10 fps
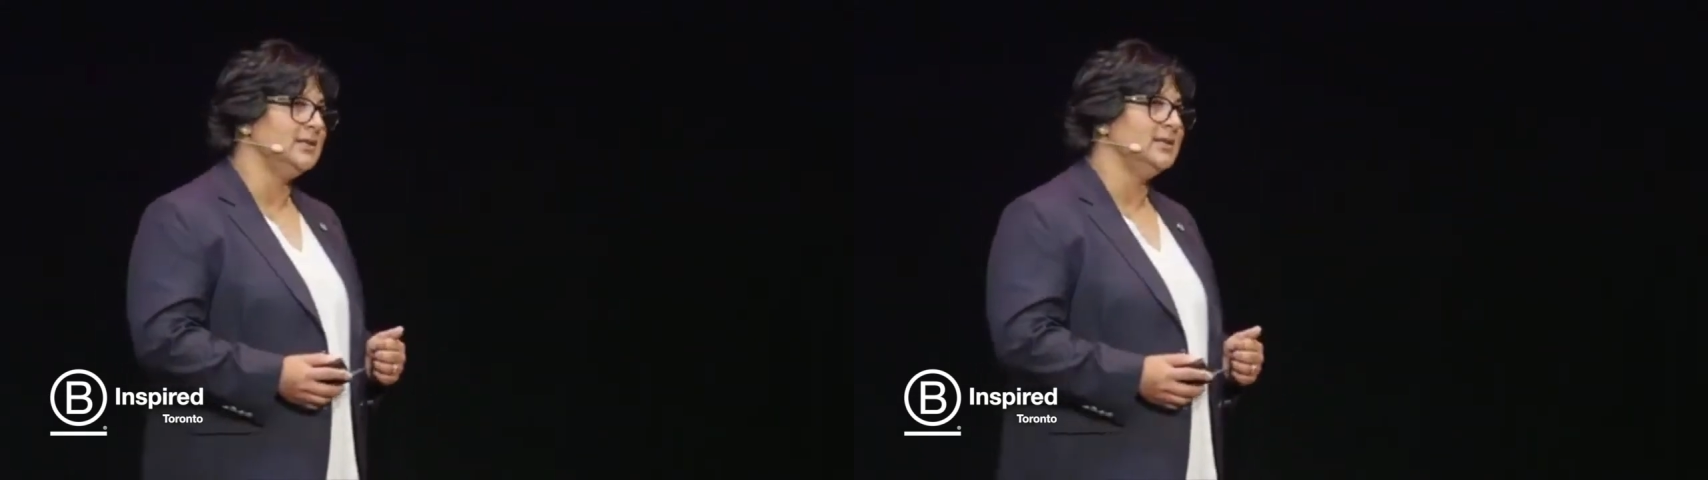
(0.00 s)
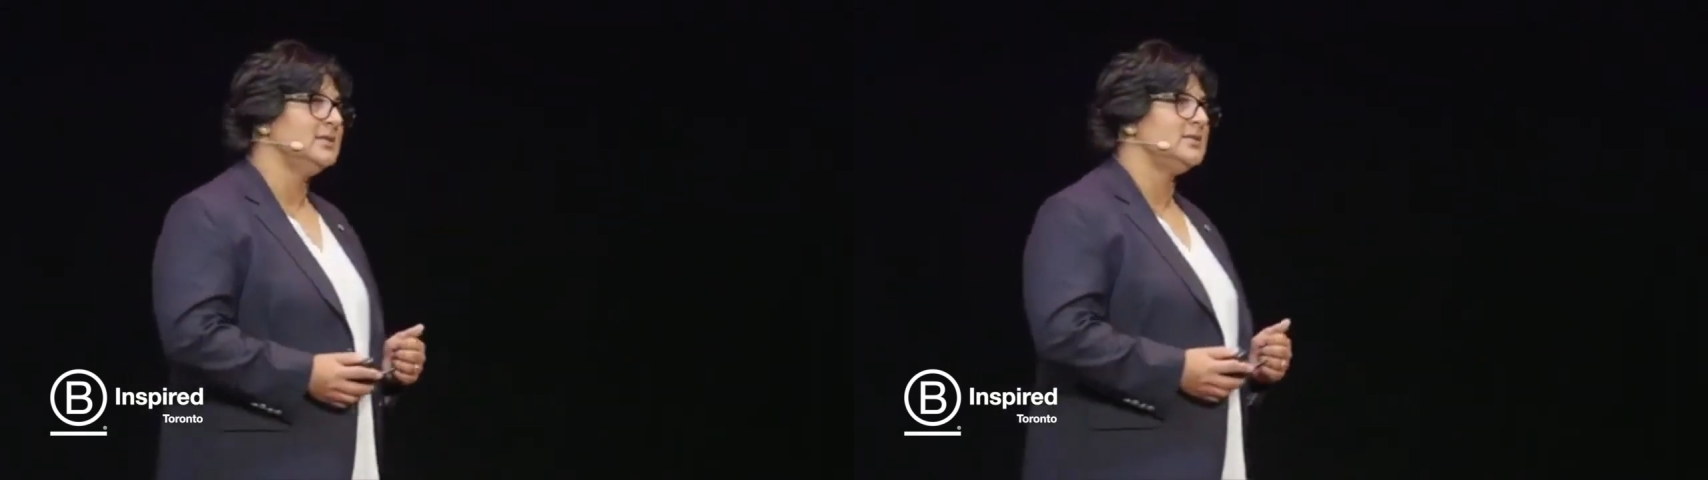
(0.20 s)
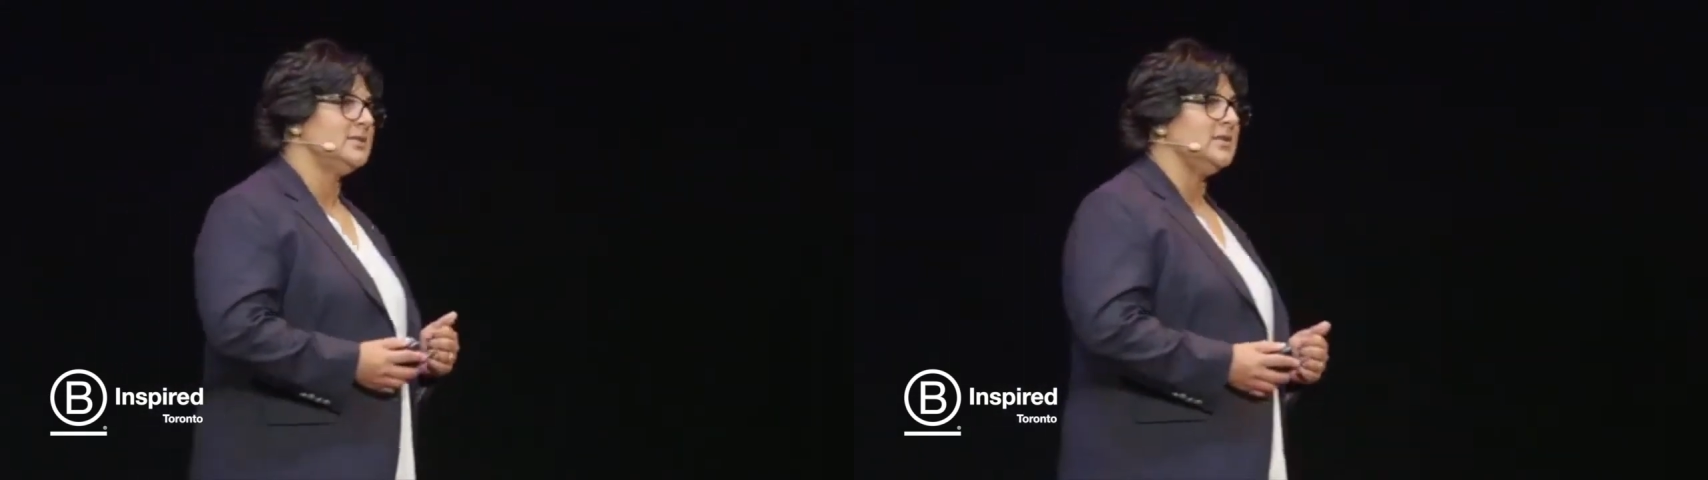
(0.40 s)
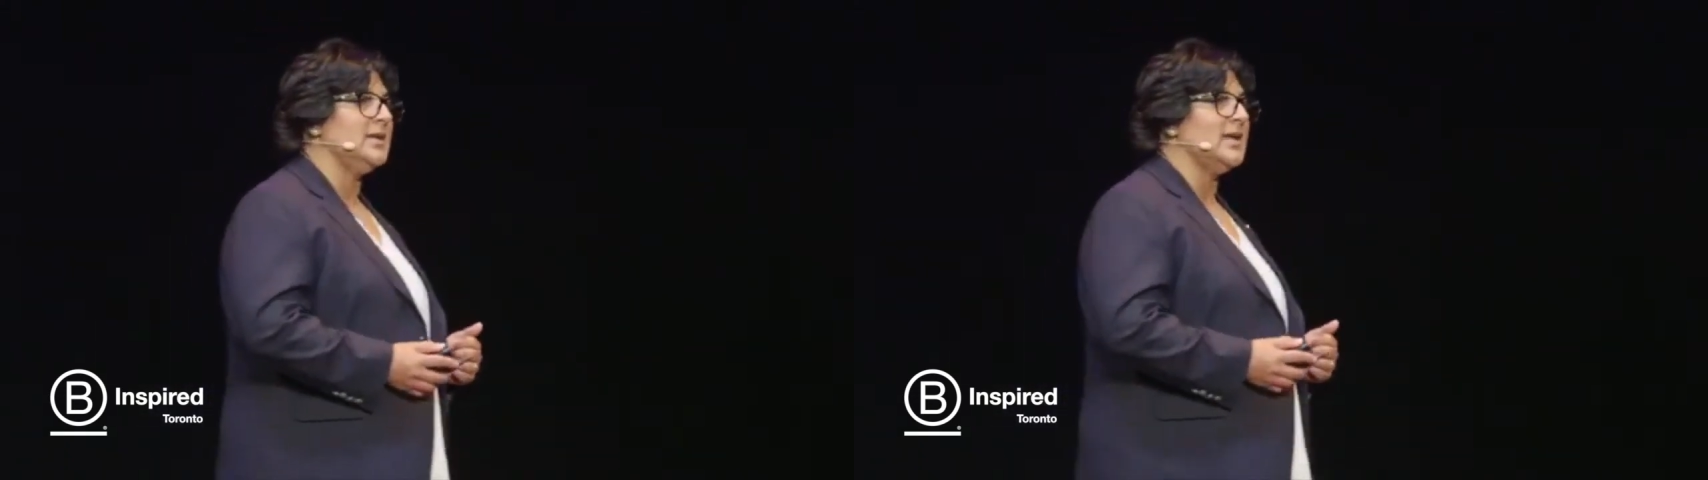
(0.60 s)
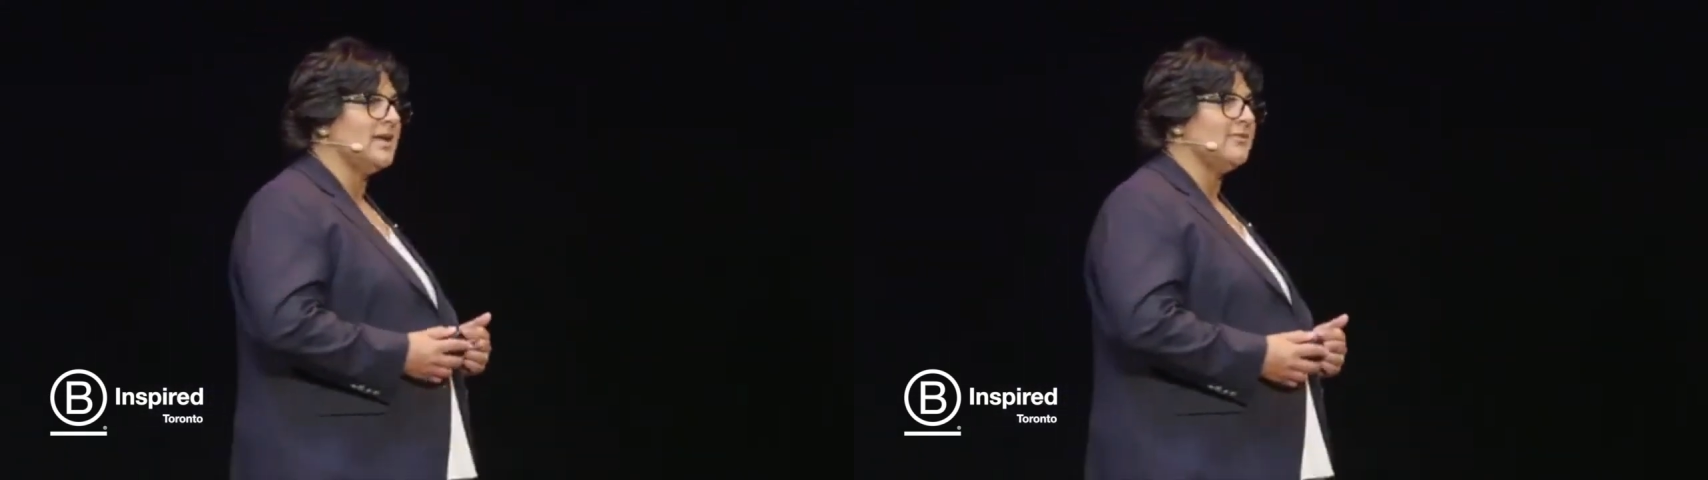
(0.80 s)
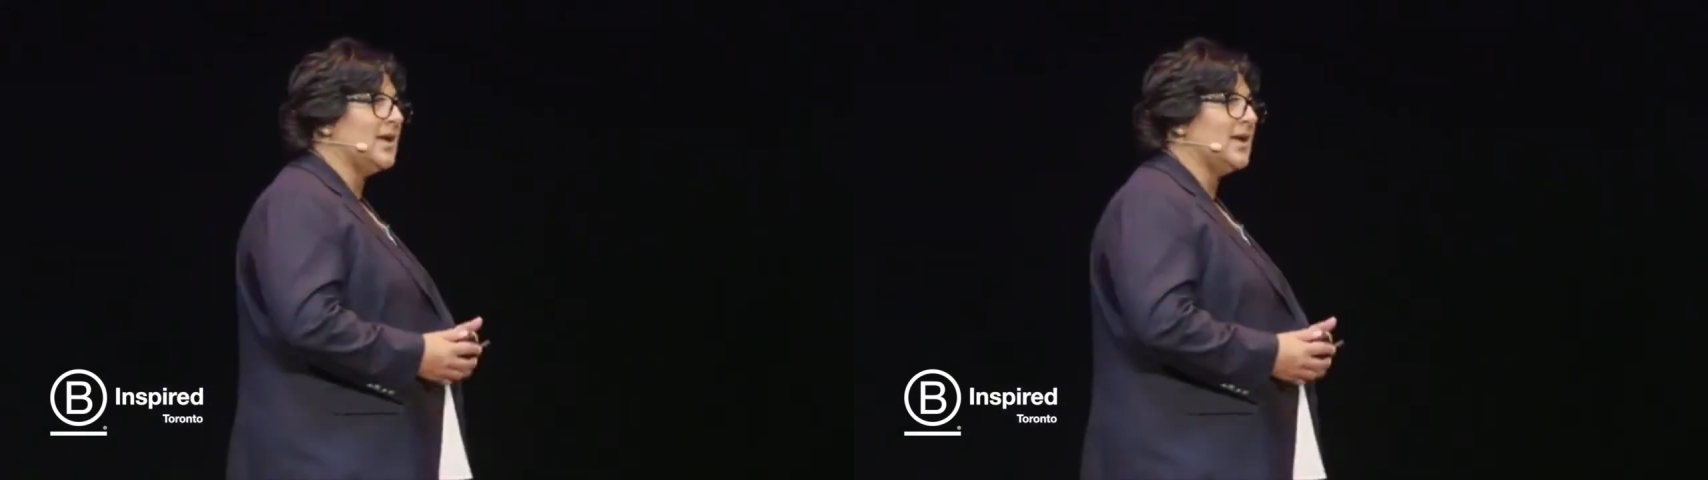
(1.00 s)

to the Afghan